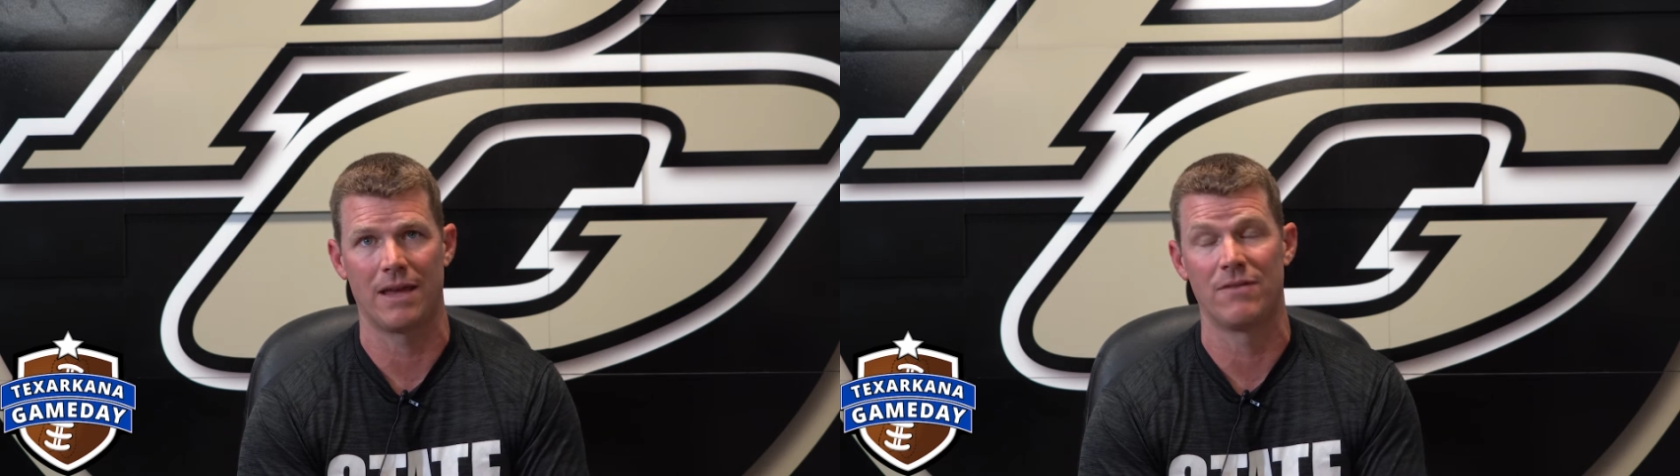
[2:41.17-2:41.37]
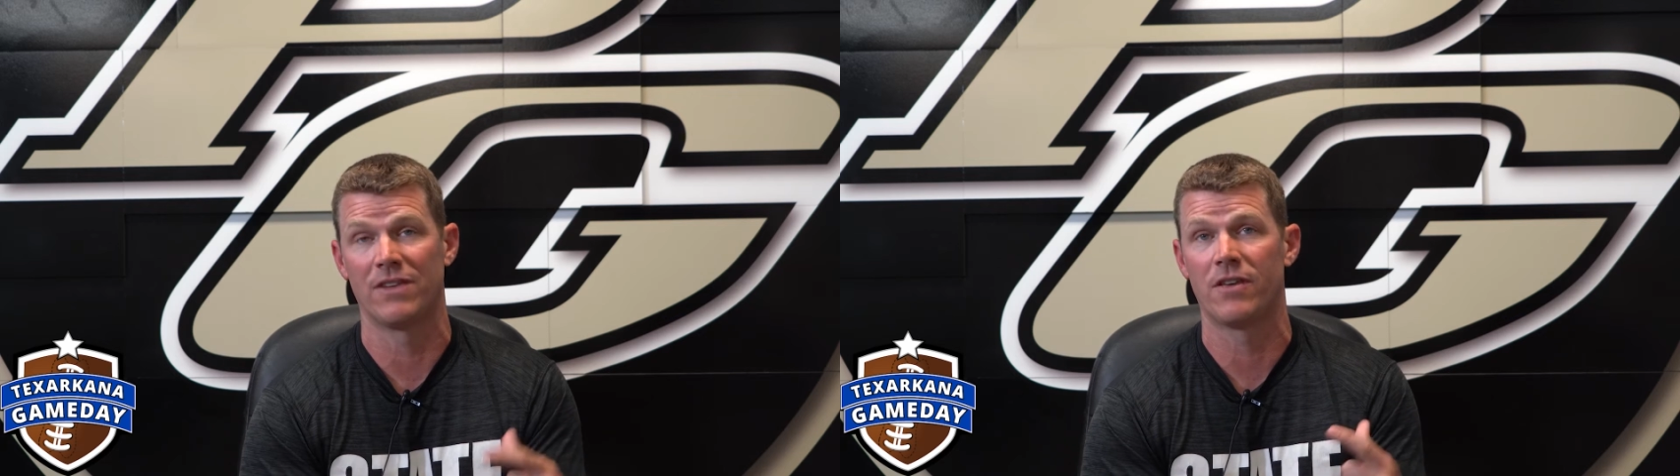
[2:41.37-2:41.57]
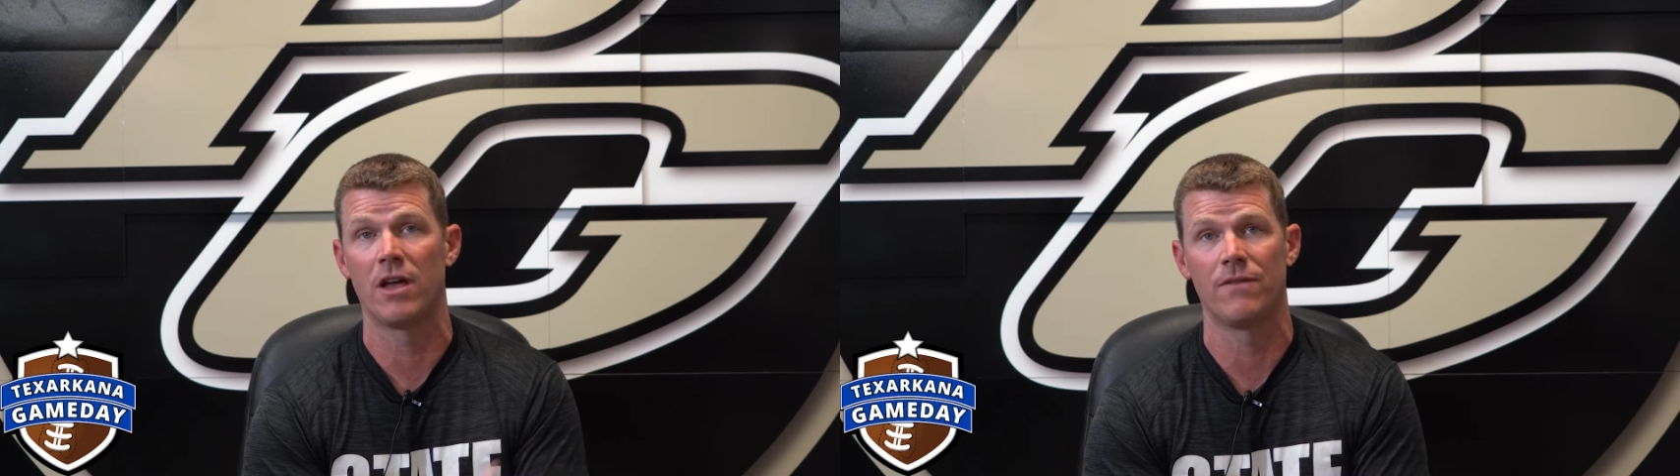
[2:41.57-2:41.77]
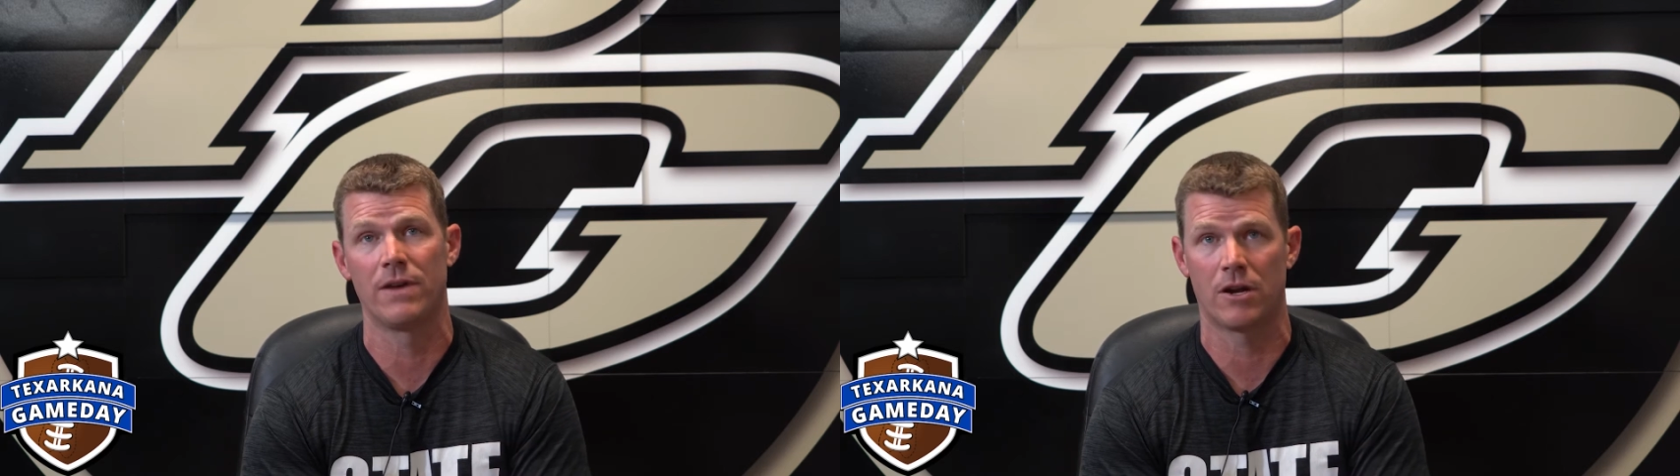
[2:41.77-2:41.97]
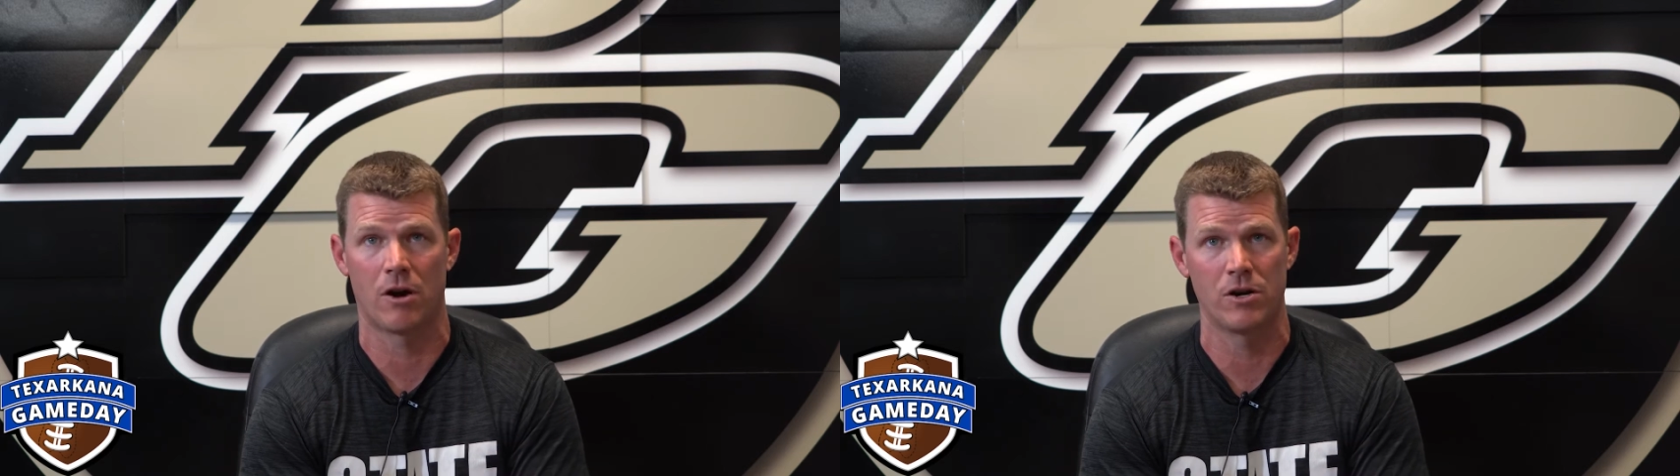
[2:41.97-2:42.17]
giving a ton of
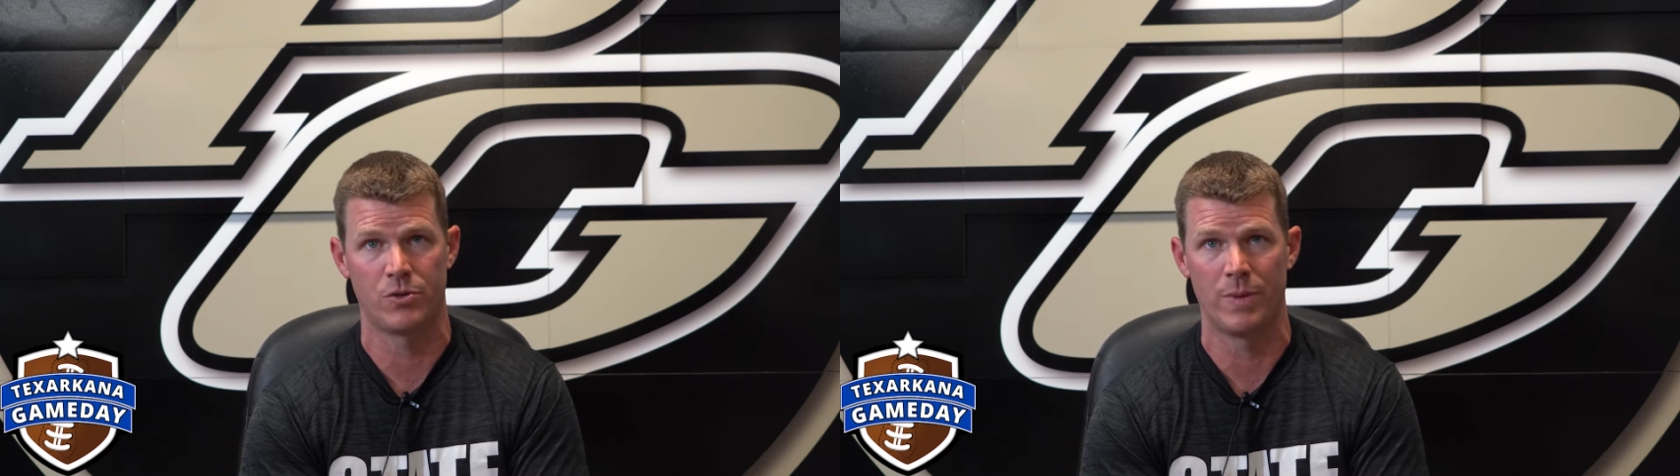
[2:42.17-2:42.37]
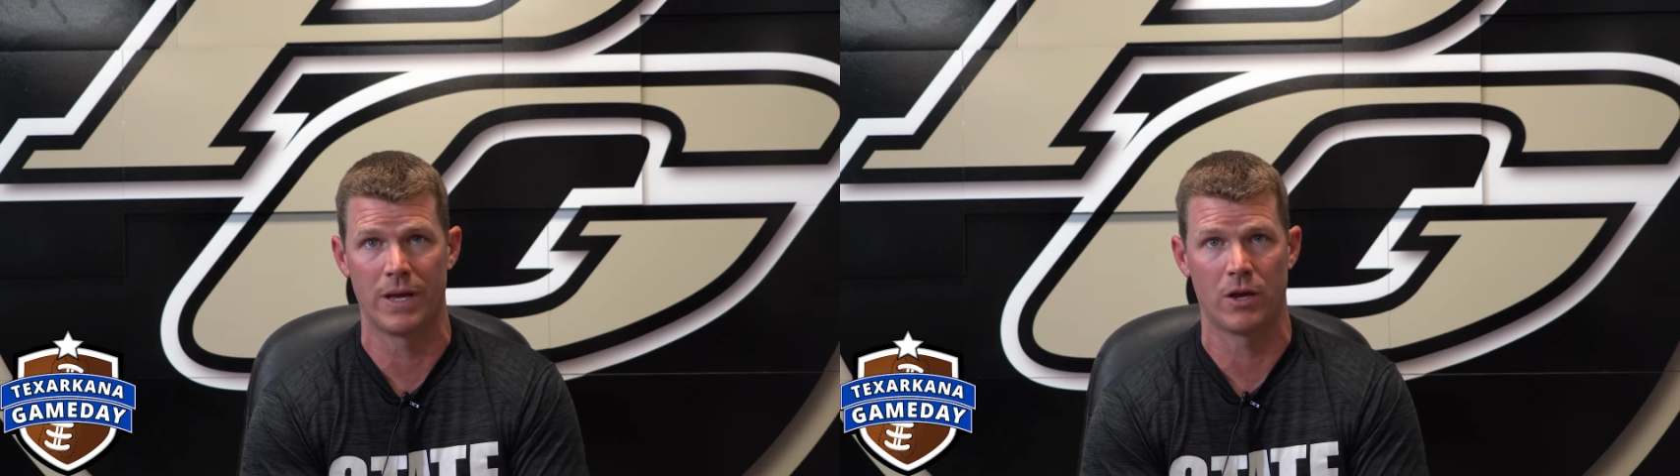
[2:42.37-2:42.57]
encouragement